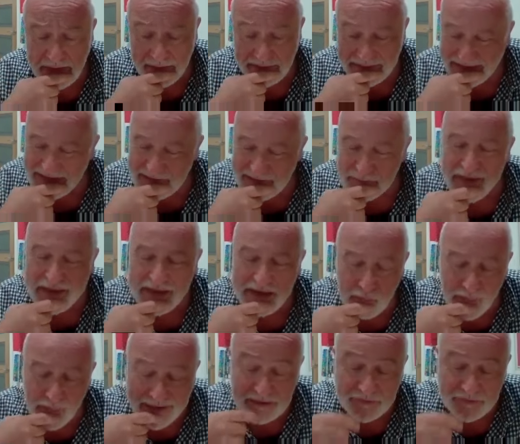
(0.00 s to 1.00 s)
he
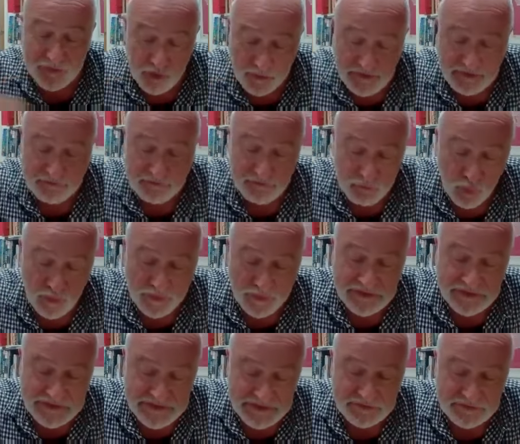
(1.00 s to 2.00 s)
may well not have
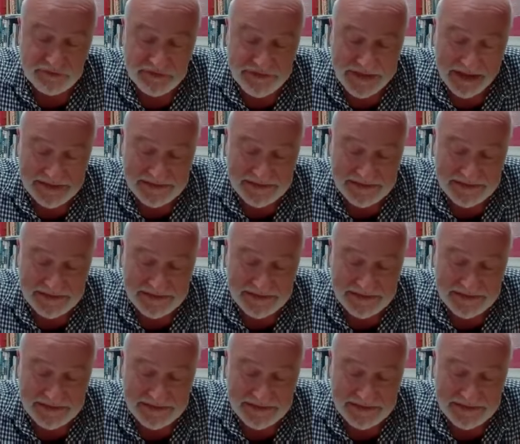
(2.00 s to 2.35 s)
wanted to